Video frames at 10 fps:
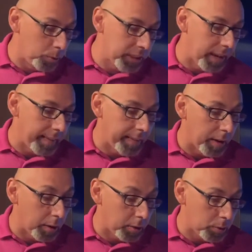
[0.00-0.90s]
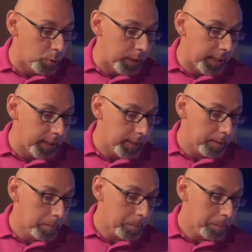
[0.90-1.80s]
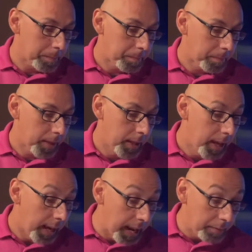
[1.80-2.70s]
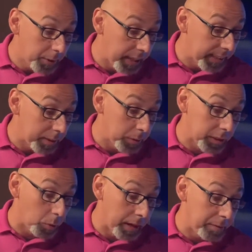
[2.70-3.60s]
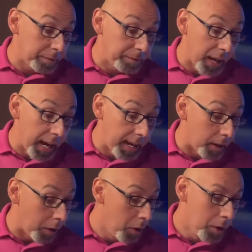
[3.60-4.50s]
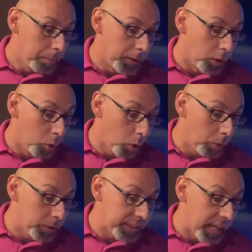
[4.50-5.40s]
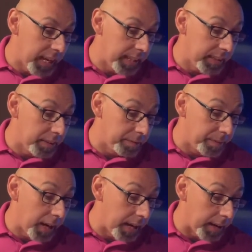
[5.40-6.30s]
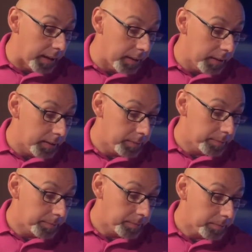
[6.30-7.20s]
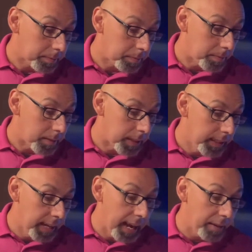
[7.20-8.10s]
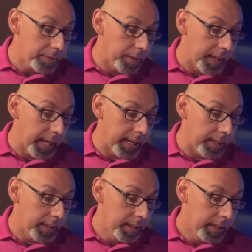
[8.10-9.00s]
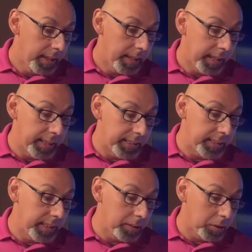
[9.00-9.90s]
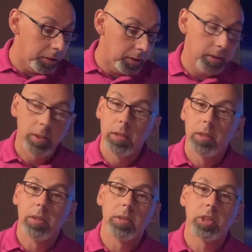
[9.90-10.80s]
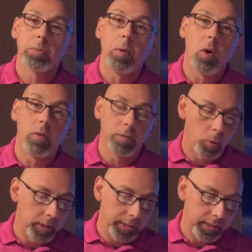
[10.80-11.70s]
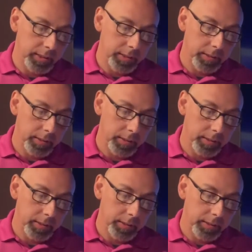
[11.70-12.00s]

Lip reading: was not in the earthquake. And after that, there was a great fire, but the Lord was not in the fire. And after that, a still, small voice."